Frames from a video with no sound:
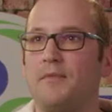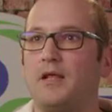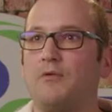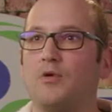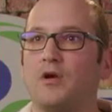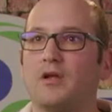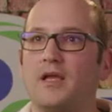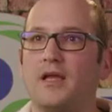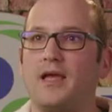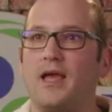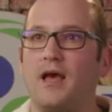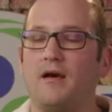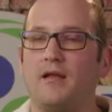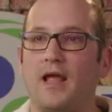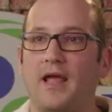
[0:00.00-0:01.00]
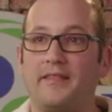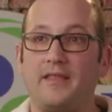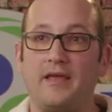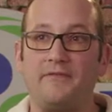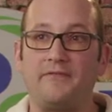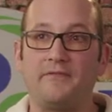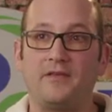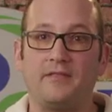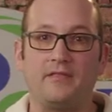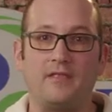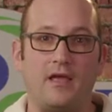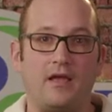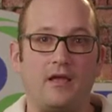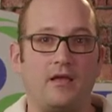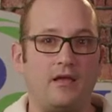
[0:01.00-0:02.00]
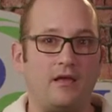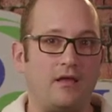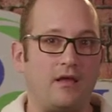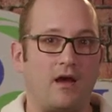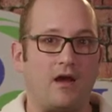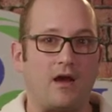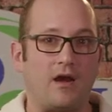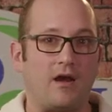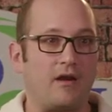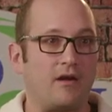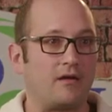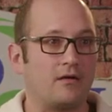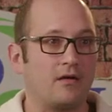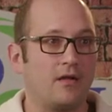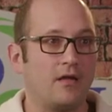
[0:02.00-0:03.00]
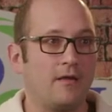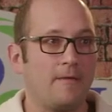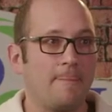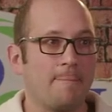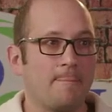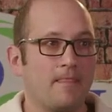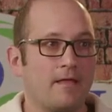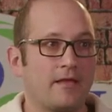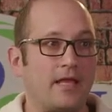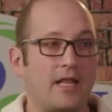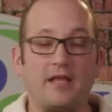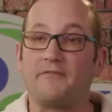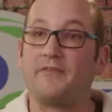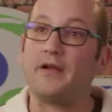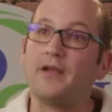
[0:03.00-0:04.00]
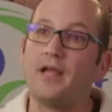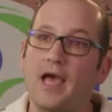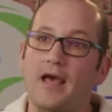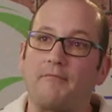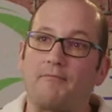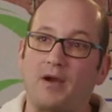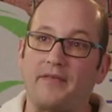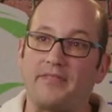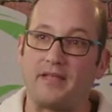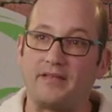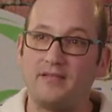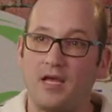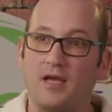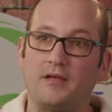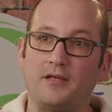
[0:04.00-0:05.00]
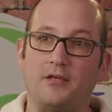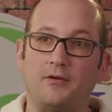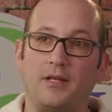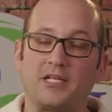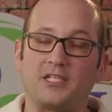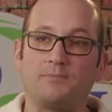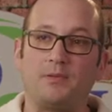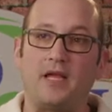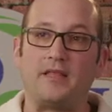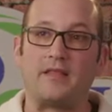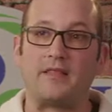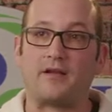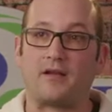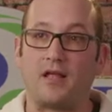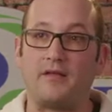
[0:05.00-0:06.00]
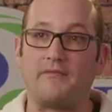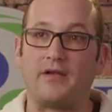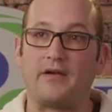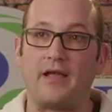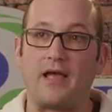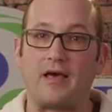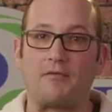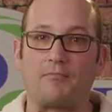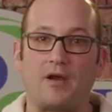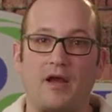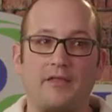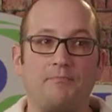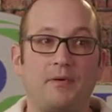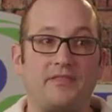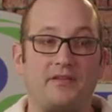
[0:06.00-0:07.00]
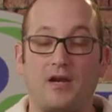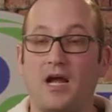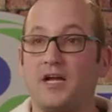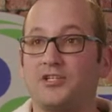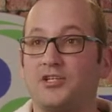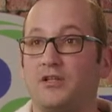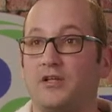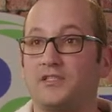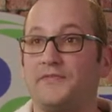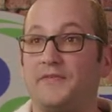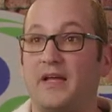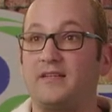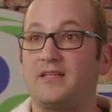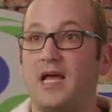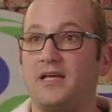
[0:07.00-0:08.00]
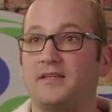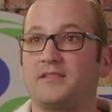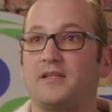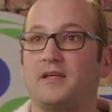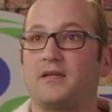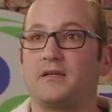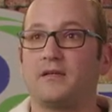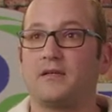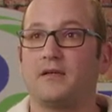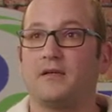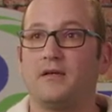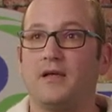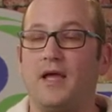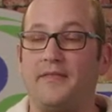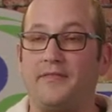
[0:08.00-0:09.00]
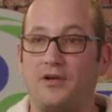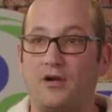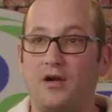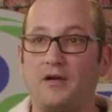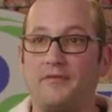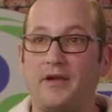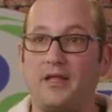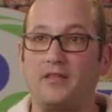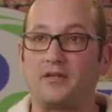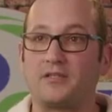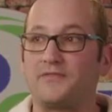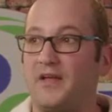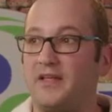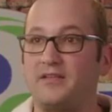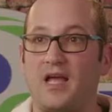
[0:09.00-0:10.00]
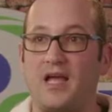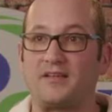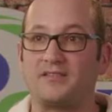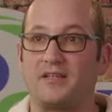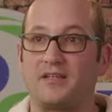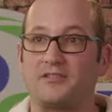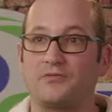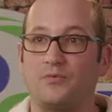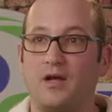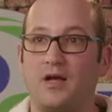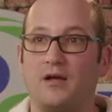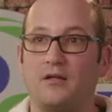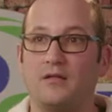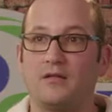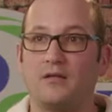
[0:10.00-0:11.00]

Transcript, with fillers: working out and they they are getting very out of breath. They tell you and explain that they're getting very out of breath, but their oxygen looks fantastic and their heart rate looks fantastic as well.